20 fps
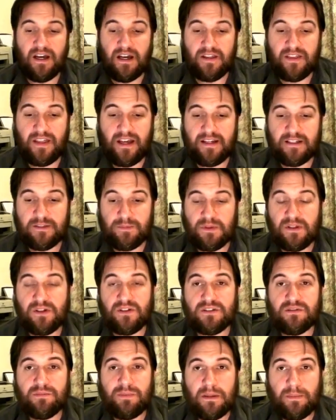That is
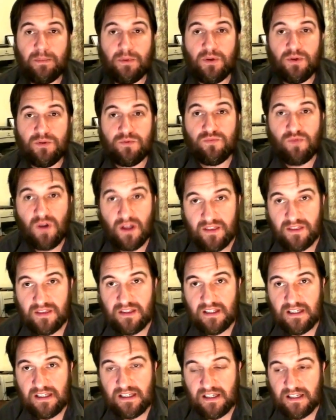because the people who
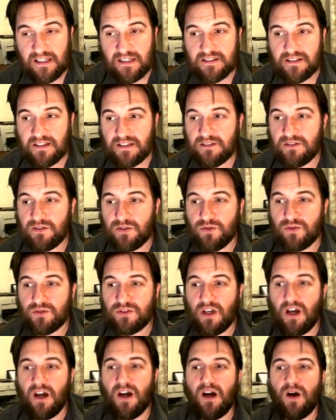run the e-cig
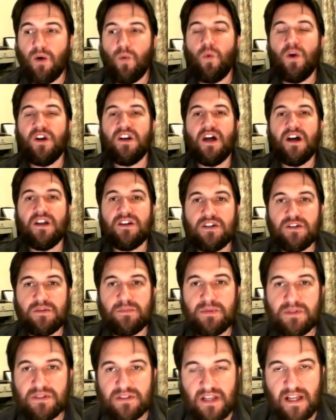stores are
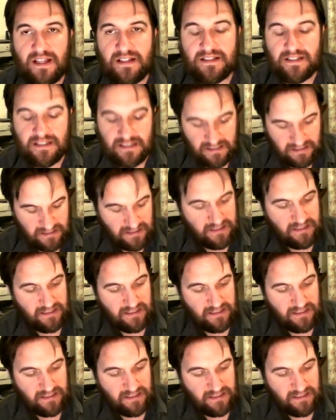100%